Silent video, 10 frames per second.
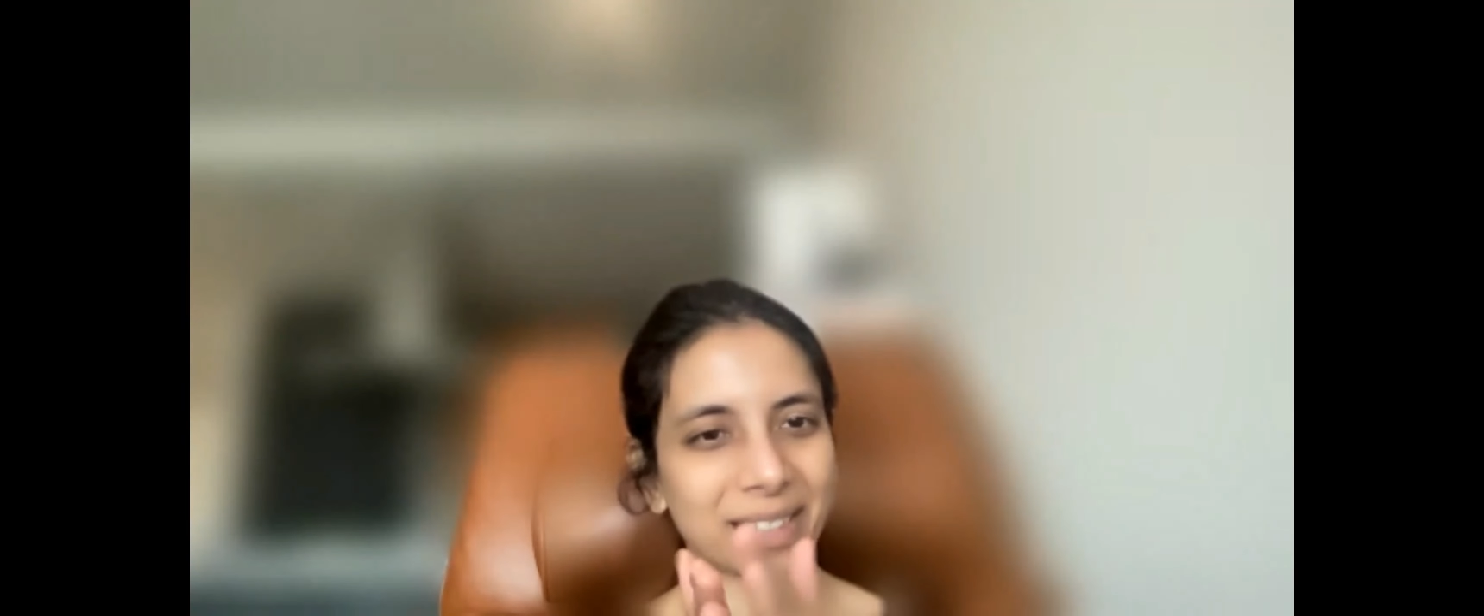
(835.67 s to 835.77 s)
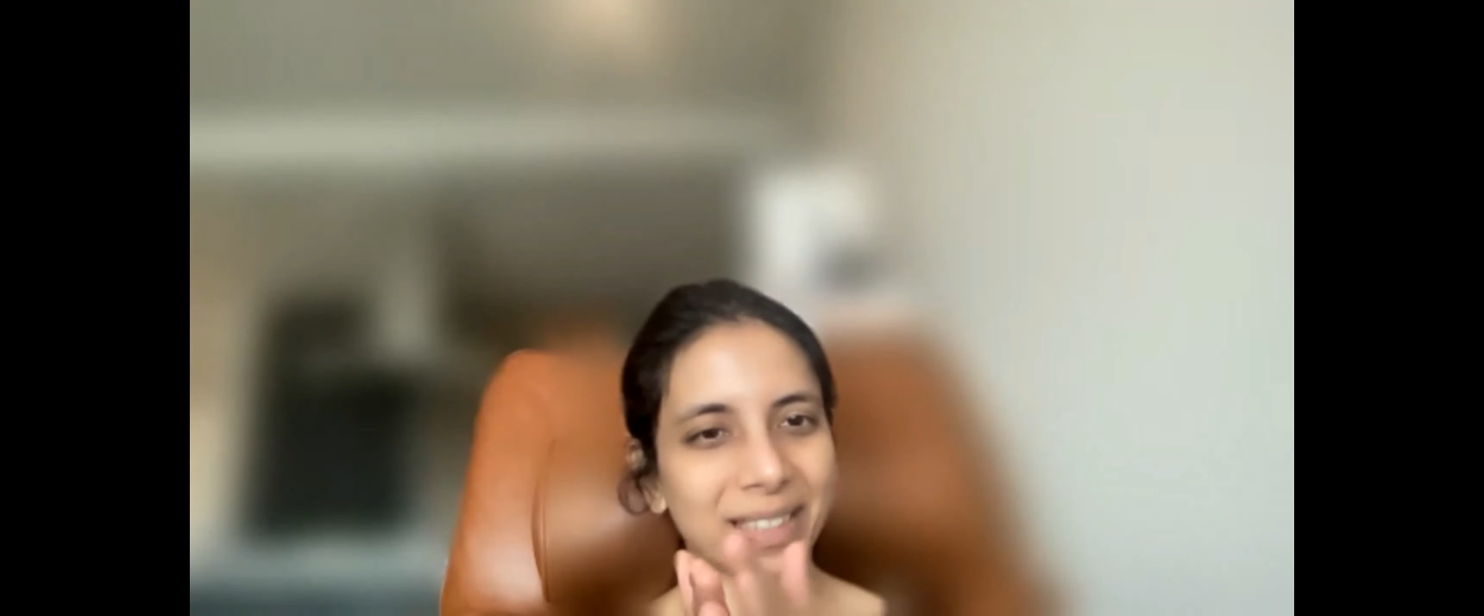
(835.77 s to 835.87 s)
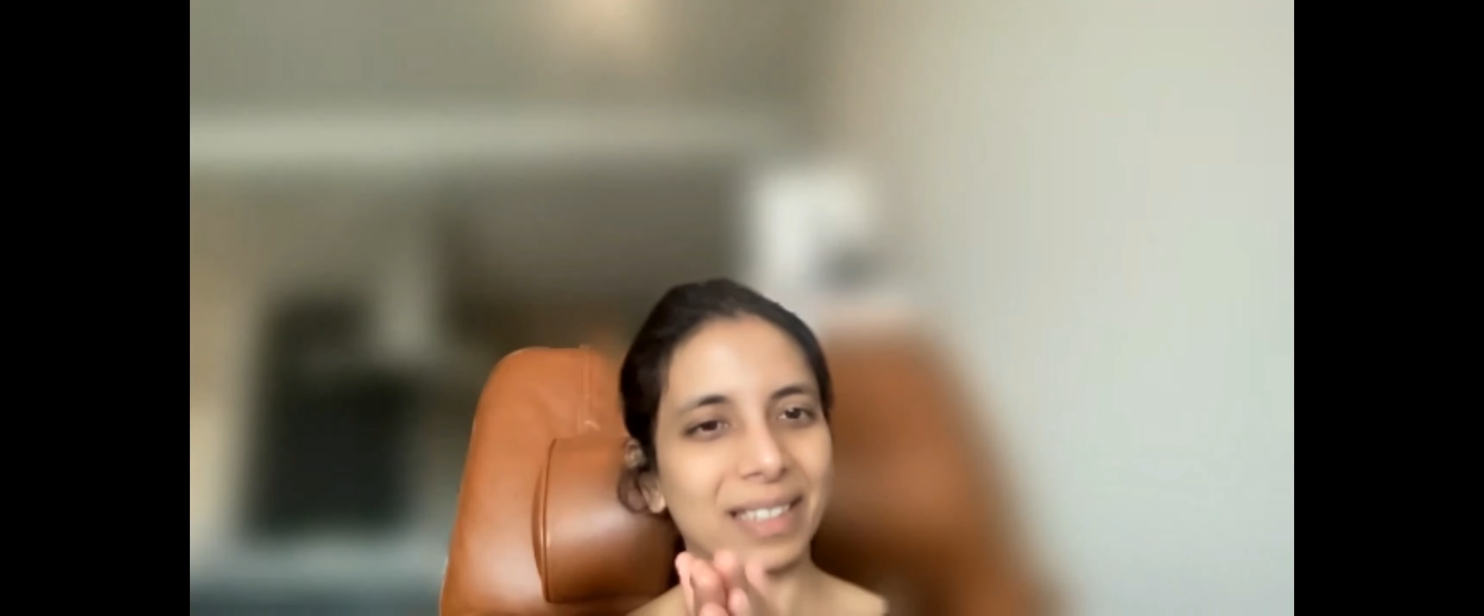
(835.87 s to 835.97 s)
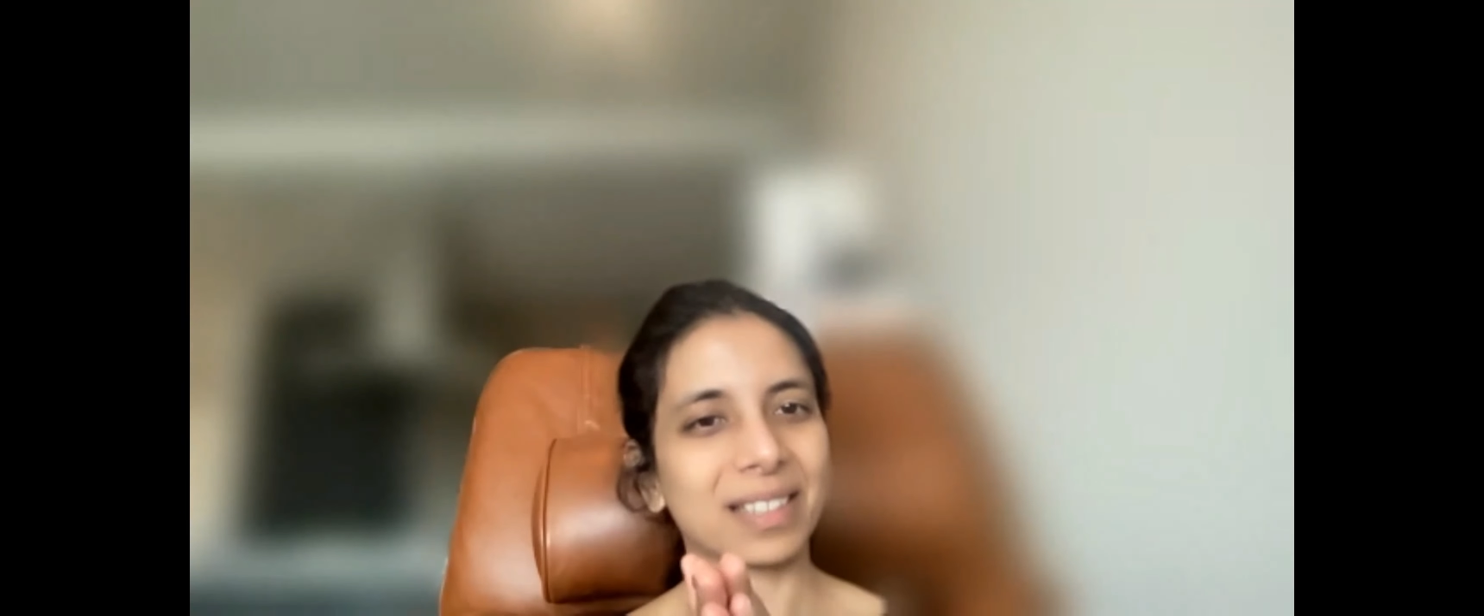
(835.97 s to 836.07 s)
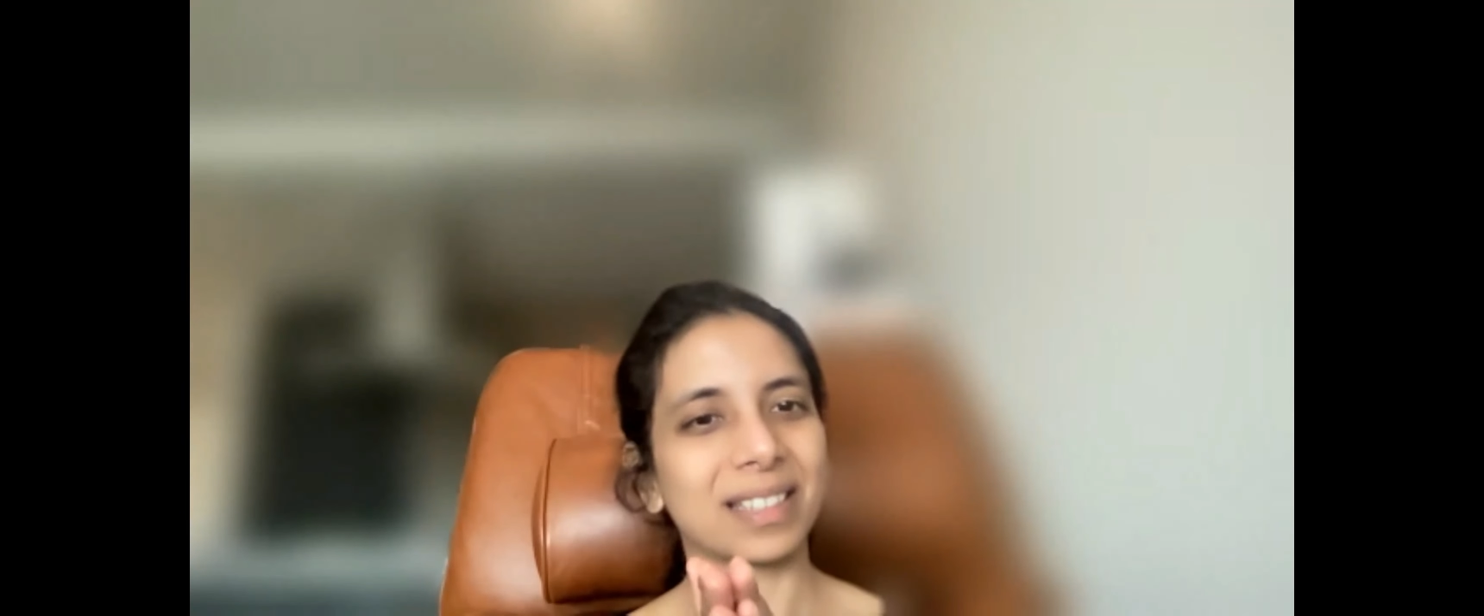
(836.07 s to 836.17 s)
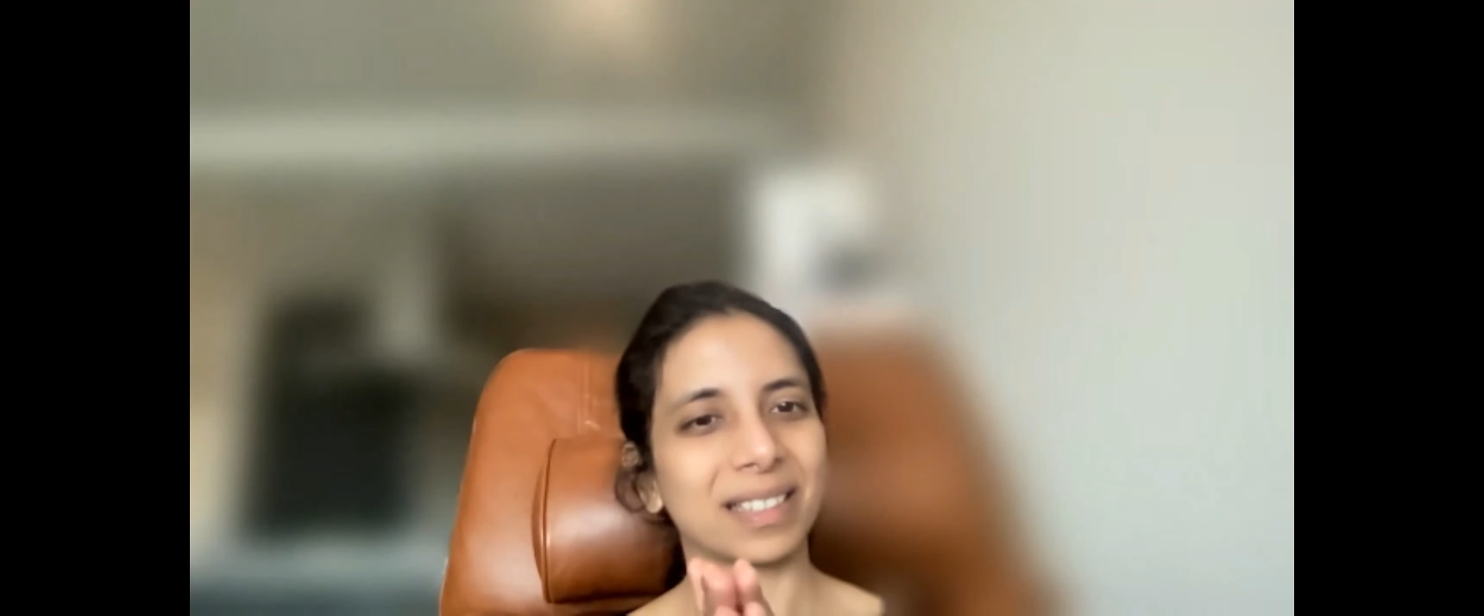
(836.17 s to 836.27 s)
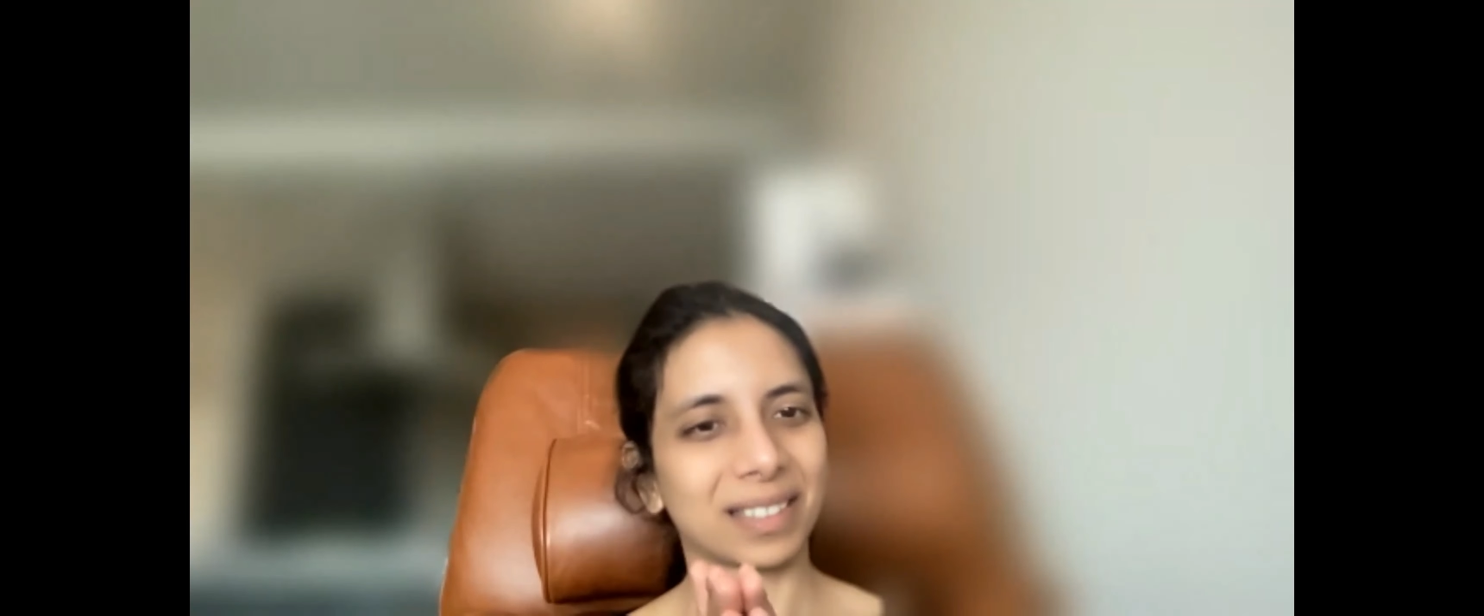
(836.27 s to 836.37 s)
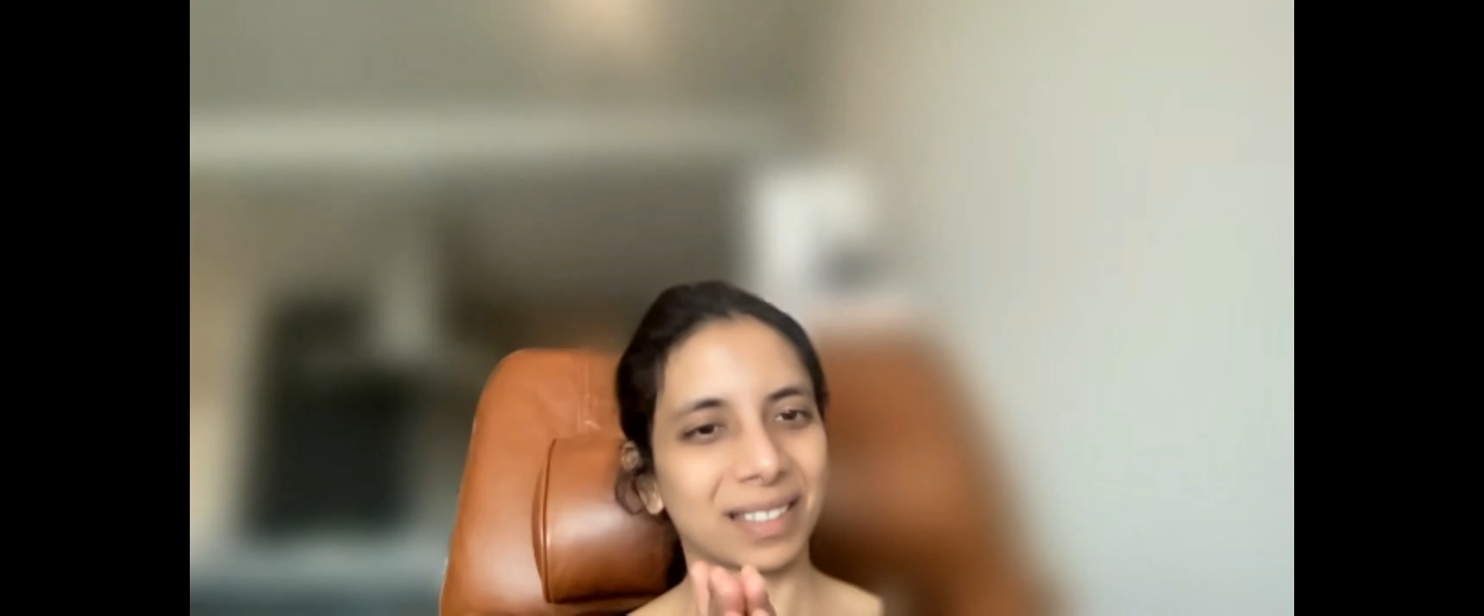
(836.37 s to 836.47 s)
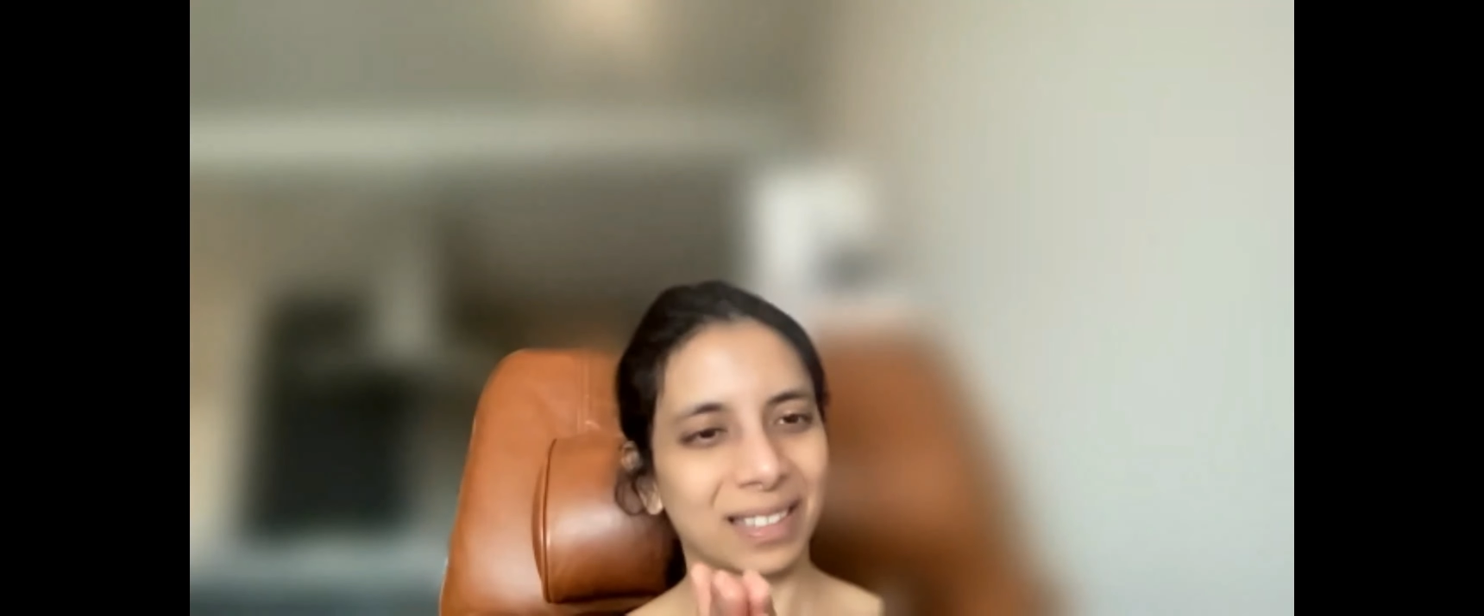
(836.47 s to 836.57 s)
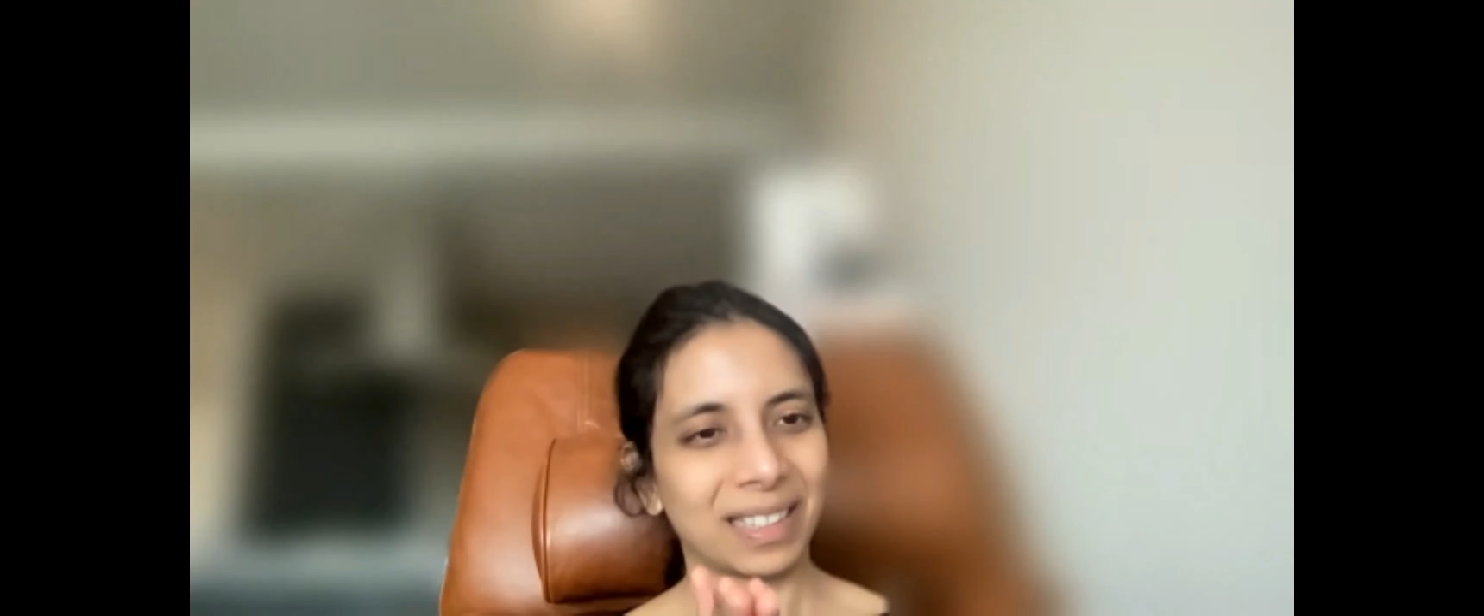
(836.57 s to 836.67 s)

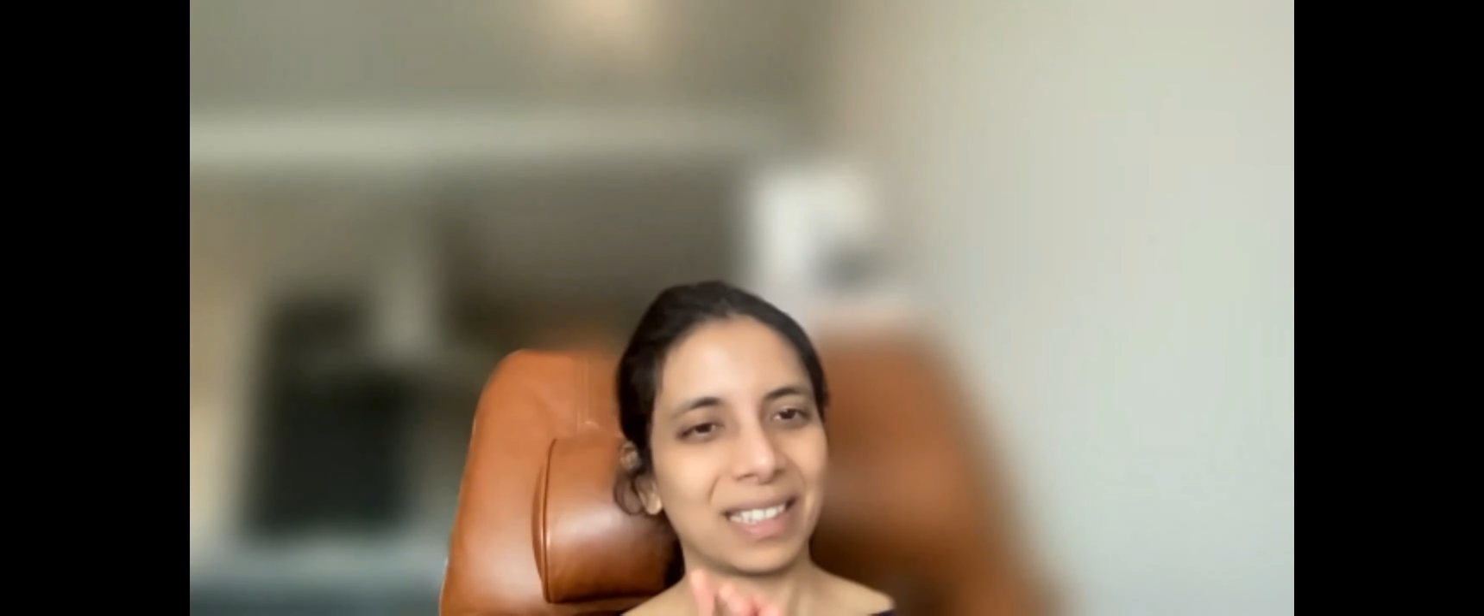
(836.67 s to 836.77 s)
statistics